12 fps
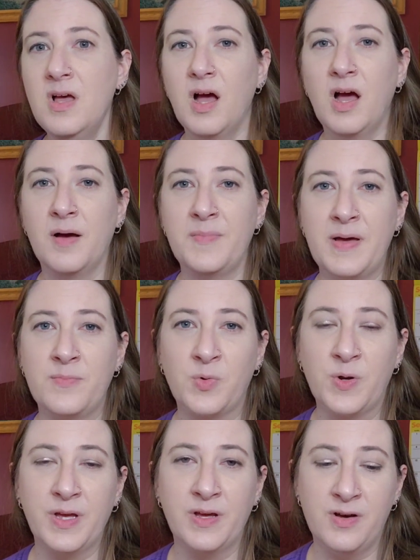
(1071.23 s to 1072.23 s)
I'm
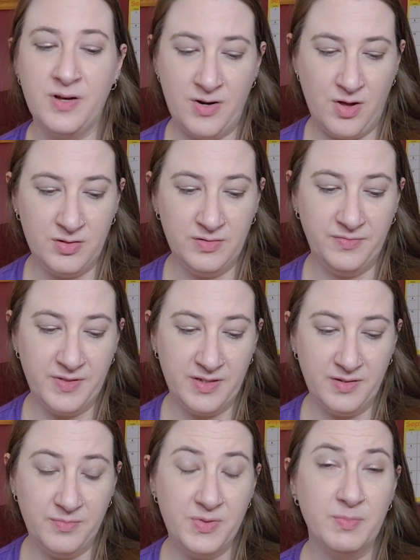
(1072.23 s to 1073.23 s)
working on all of
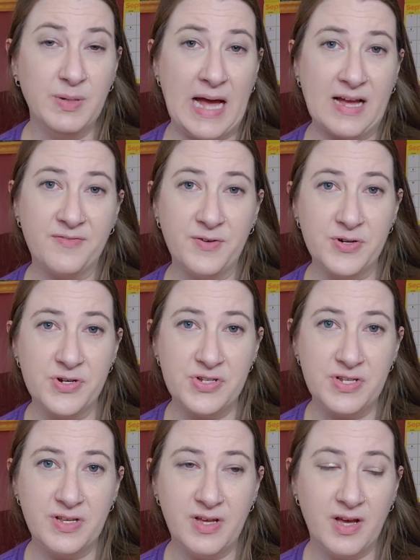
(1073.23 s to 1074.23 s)
the black
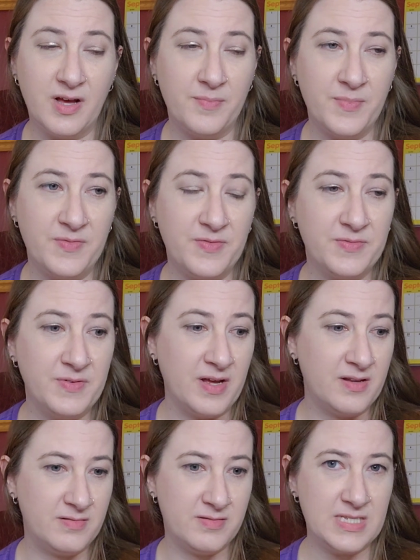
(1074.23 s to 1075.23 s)
first. If you've
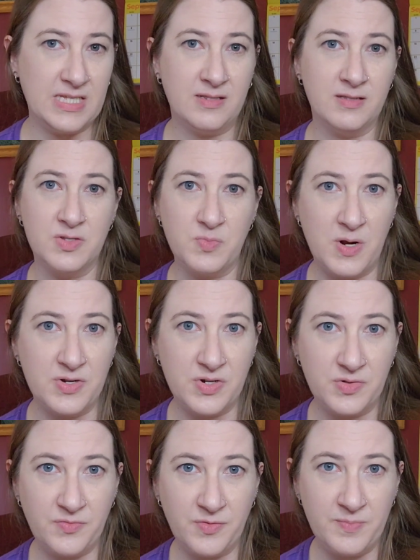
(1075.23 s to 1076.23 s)
not seen this
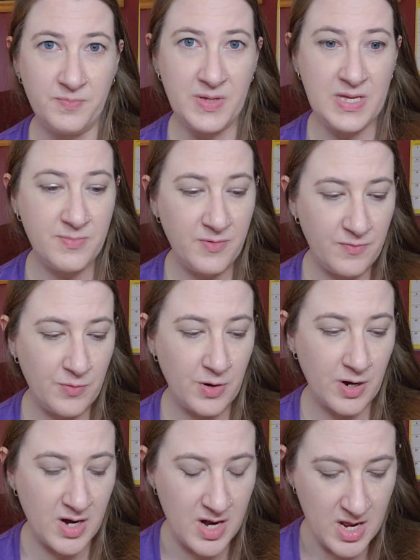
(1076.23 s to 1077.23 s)
project from me before,